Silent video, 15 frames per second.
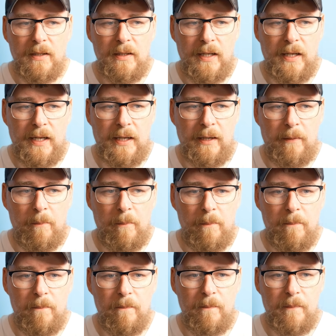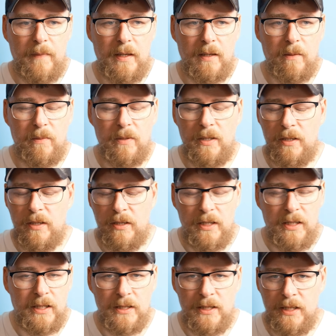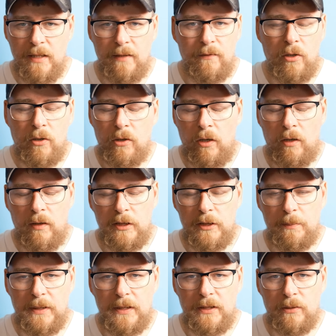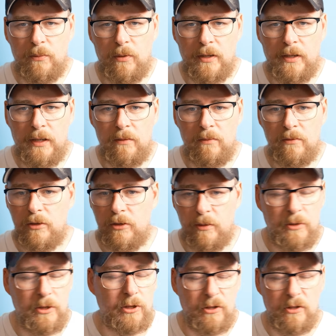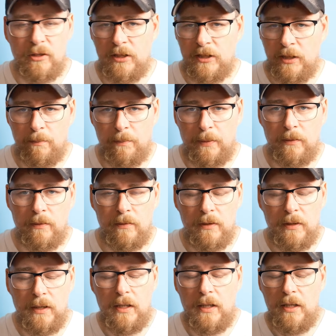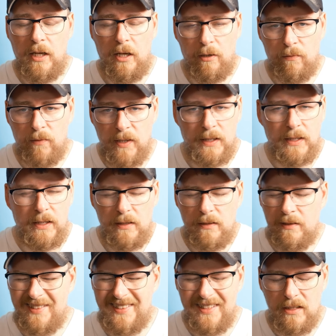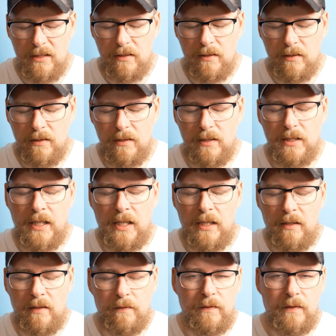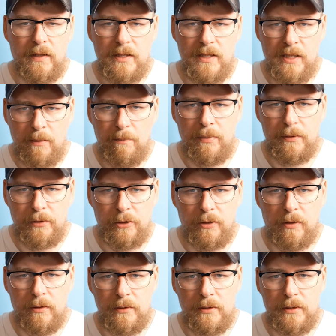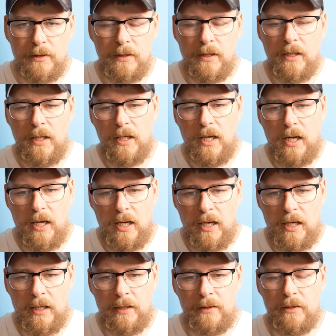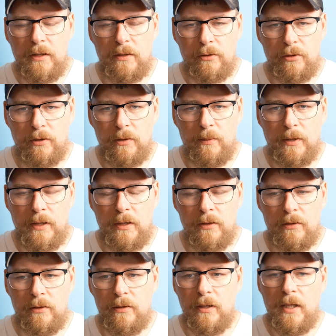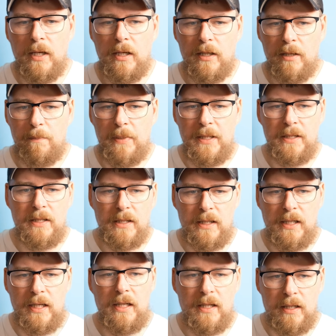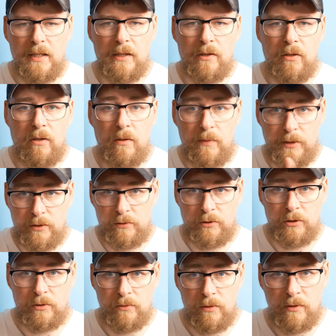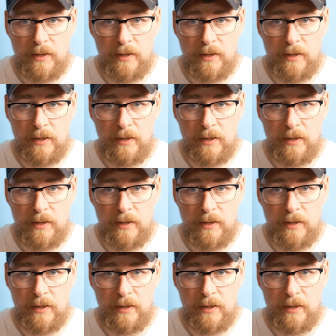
You can see I've not got a lot of space to work in, so I'm just doing a really set of simple shots, and I'll show you what it can do. The piece of kit that I got, which I'll just go and